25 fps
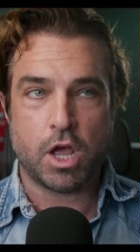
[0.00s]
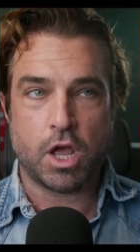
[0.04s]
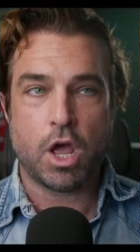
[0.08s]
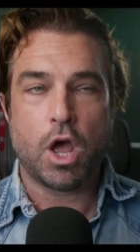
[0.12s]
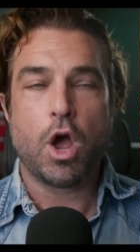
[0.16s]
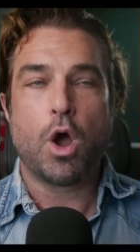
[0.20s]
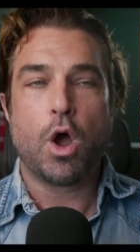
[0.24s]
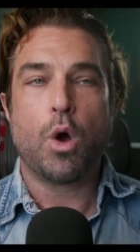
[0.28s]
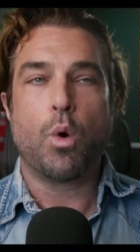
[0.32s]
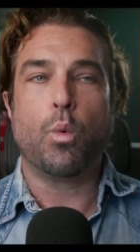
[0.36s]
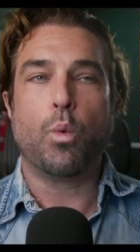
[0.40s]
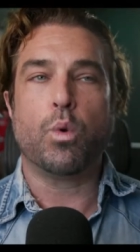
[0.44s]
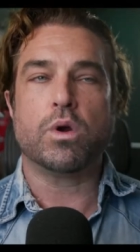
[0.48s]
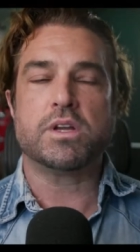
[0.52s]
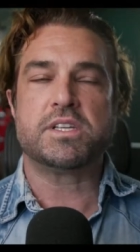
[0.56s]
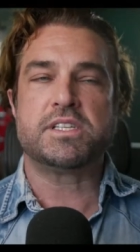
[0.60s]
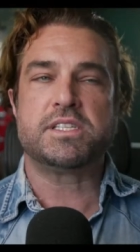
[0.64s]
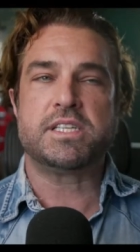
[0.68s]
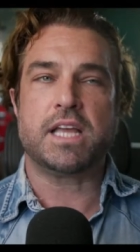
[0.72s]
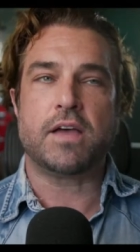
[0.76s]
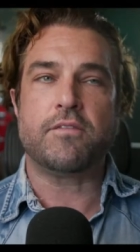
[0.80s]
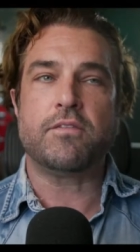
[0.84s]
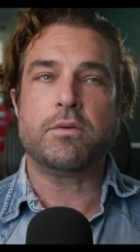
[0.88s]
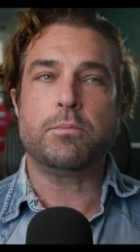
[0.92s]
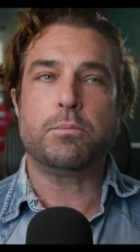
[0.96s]
were
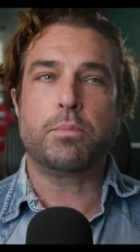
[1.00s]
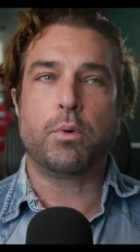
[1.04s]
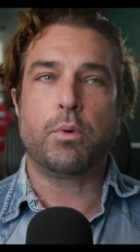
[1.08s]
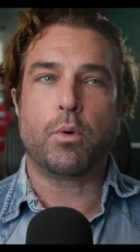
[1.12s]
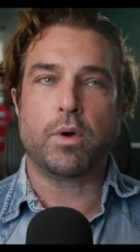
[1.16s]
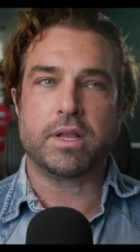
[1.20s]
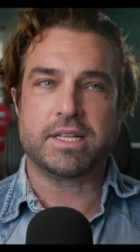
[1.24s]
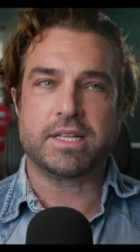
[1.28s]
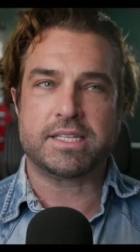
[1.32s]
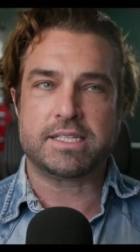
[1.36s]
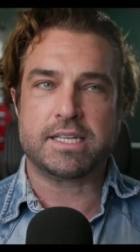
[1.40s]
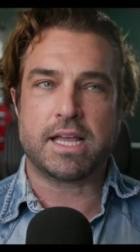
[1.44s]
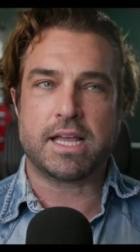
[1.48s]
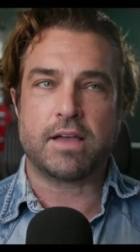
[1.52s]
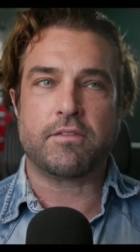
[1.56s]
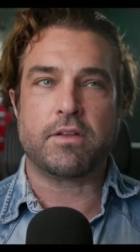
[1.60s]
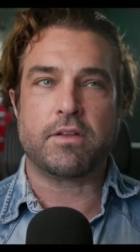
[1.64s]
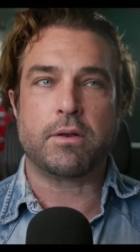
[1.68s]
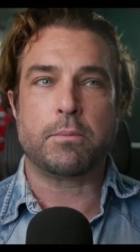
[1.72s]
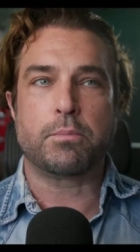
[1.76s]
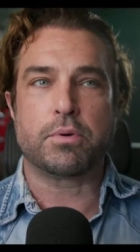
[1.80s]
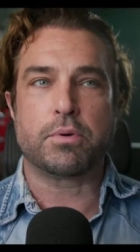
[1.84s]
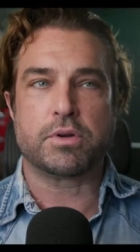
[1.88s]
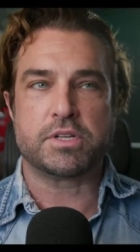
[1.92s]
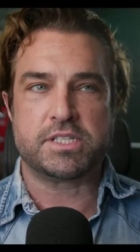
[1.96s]

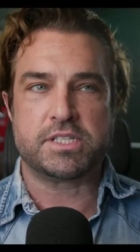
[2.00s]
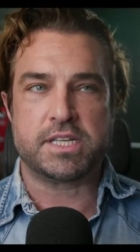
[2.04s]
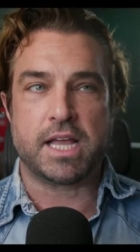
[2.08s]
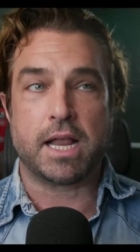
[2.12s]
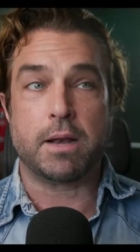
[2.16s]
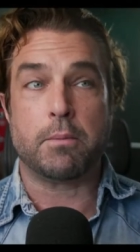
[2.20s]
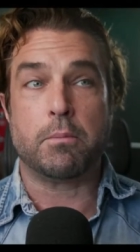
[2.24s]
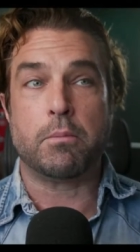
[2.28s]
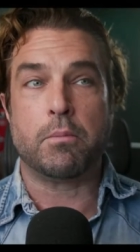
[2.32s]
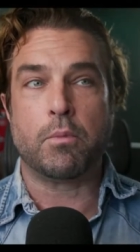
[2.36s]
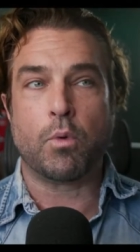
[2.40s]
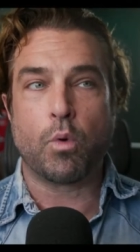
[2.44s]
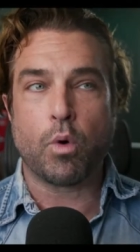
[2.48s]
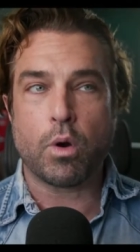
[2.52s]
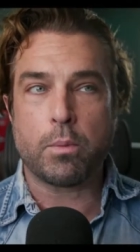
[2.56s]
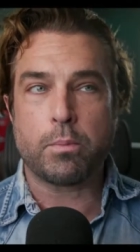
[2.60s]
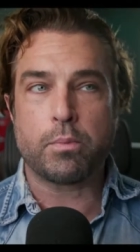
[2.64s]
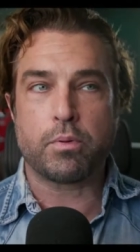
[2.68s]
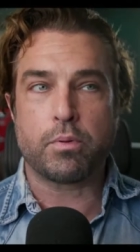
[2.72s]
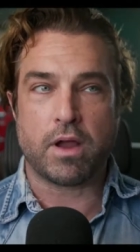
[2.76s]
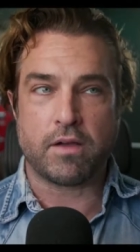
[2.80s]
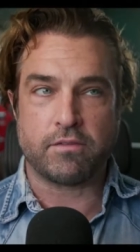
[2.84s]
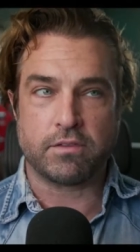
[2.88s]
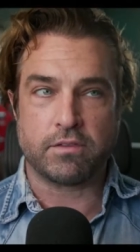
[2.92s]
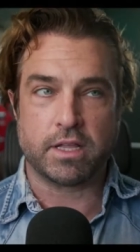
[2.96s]
7.7% more
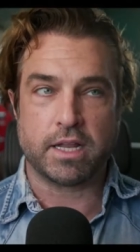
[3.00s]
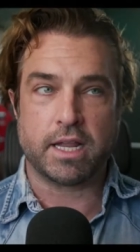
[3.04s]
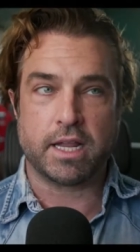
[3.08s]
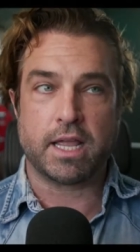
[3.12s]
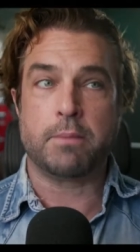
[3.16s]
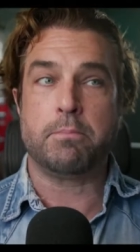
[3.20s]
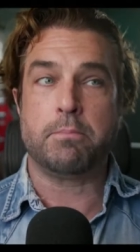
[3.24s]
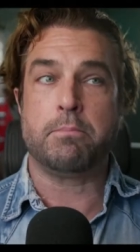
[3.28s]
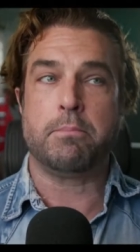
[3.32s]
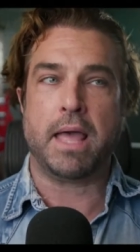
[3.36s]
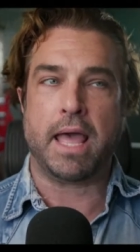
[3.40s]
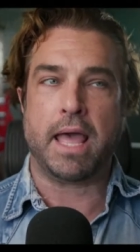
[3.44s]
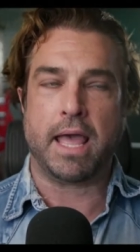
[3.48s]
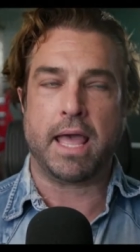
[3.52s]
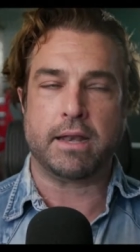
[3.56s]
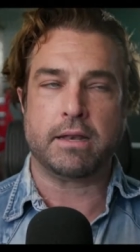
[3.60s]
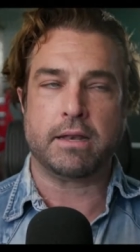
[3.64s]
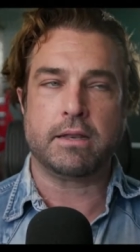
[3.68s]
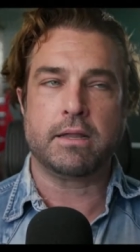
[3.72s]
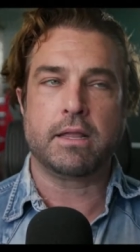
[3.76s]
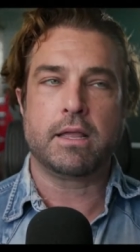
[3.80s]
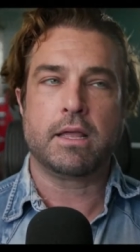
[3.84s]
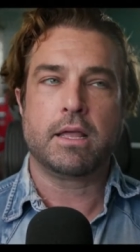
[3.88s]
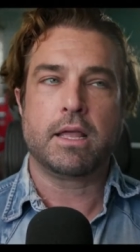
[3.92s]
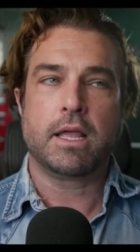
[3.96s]
prevalent in men
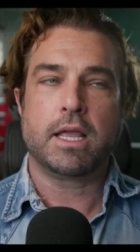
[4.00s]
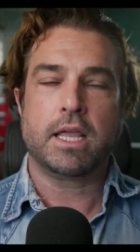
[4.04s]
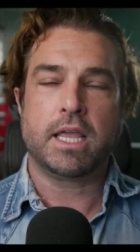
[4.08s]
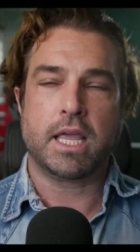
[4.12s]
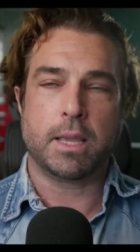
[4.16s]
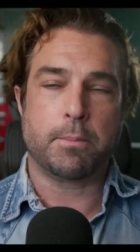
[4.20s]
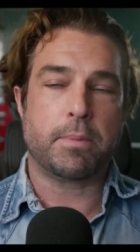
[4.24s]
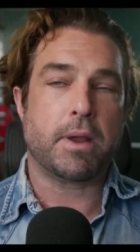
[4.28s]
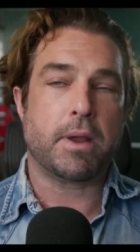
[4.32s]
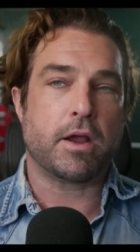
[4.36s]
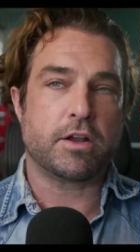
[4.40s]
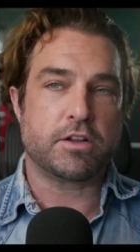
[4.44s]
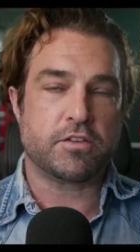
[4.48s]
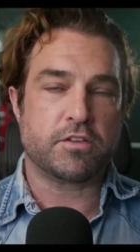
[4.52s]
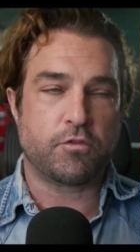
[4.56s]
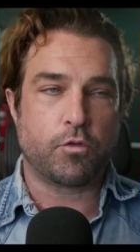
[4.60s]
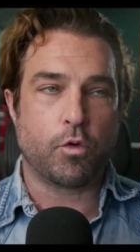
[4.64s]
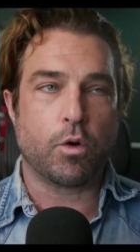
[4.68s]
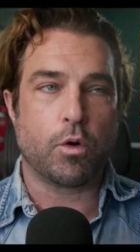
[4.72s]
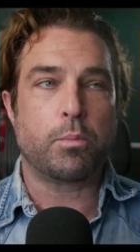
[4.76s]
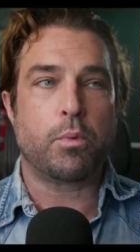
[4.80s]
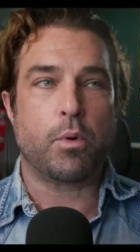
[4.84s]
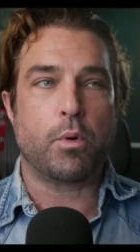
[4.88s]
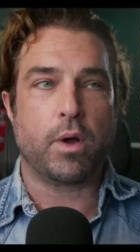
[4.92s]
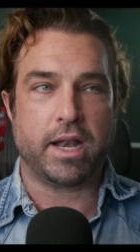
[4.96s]
compared to
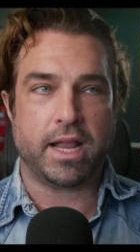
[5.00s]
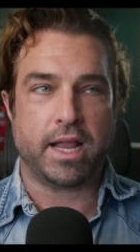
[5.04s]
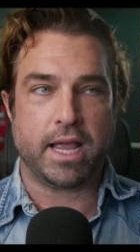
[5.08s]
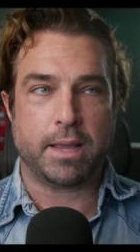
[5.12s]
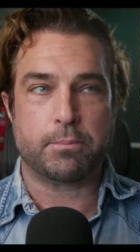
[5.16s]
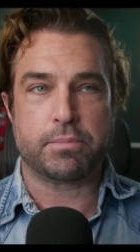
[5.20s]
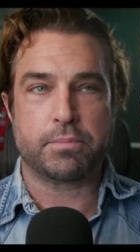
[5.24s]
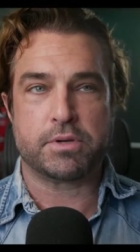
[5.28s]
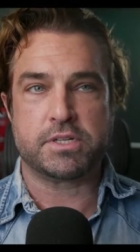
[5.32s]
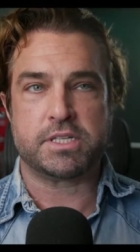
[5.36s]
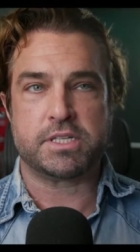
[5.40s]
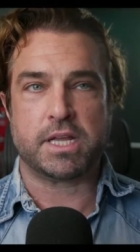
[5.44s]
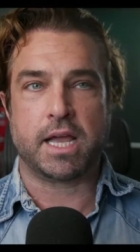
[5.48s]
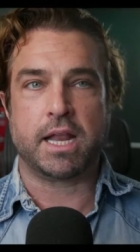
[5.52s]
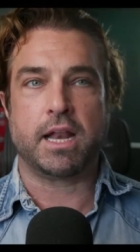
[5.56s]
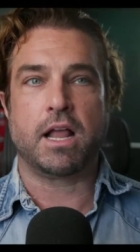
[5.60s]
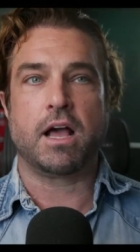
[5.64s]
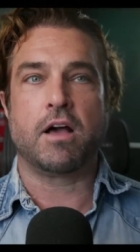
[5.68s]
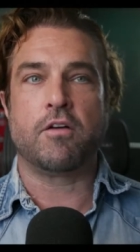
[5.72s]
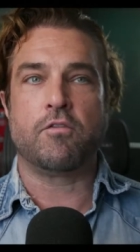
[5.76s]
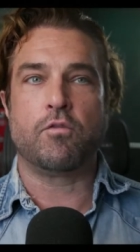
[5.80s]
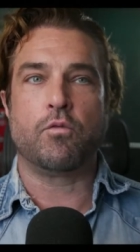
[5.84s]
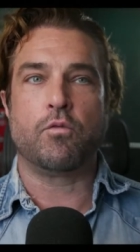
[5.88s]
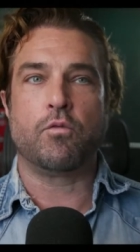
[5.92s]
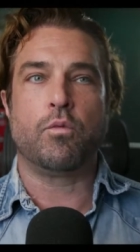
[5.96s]
4.8%
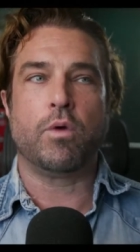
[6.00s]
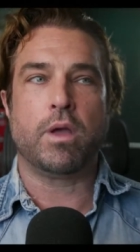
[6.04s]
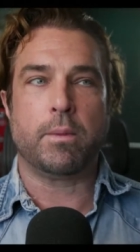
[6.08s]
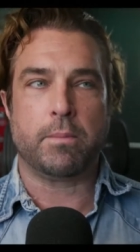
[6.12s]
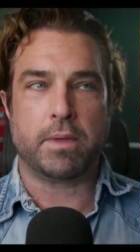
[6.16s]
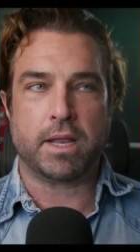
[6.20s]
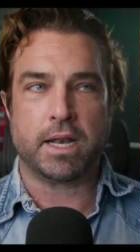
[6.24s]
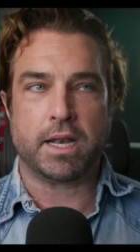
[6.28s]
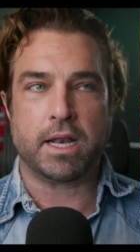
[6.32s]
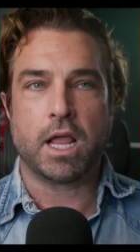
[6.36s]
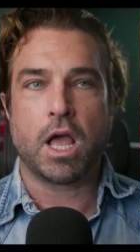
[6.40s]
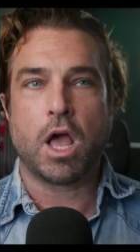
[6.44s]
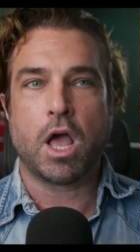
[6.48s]
of women,